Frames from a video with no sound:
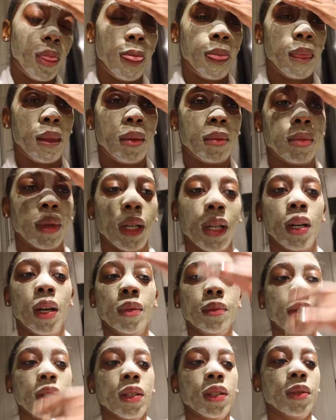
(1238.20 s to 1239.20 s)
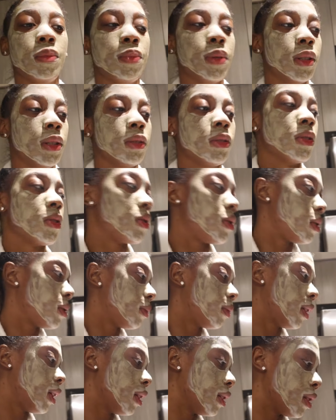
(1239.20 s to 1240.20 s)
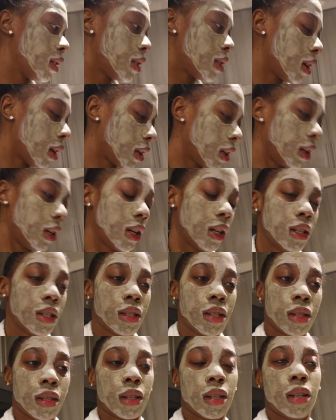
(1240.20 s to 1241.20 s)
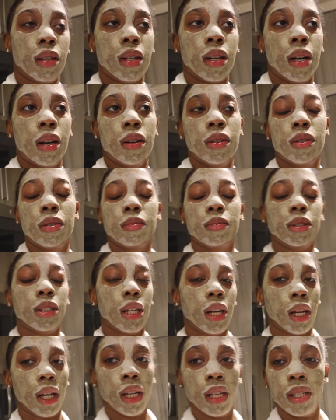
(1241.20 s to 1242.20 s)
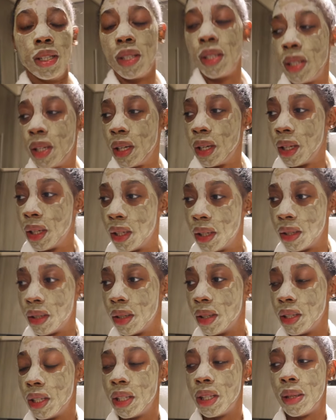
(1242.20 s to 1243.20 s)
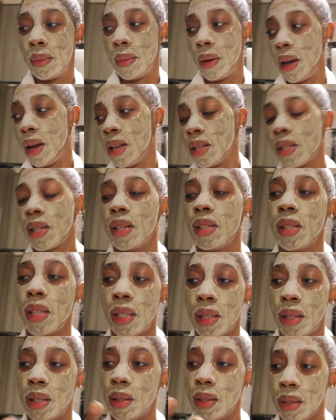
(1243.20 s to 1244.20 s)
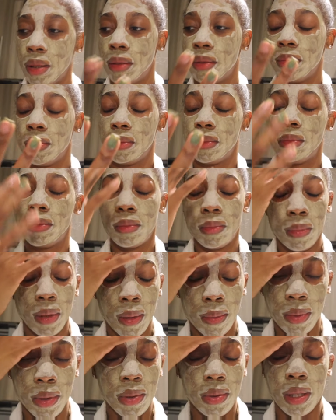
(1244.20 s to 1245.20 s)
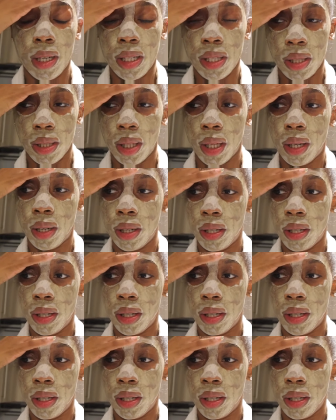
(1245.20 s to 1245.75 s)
But I'm gonna put the groceries away in a second. I just got home, changed, and did the mask because like the pimples were actually like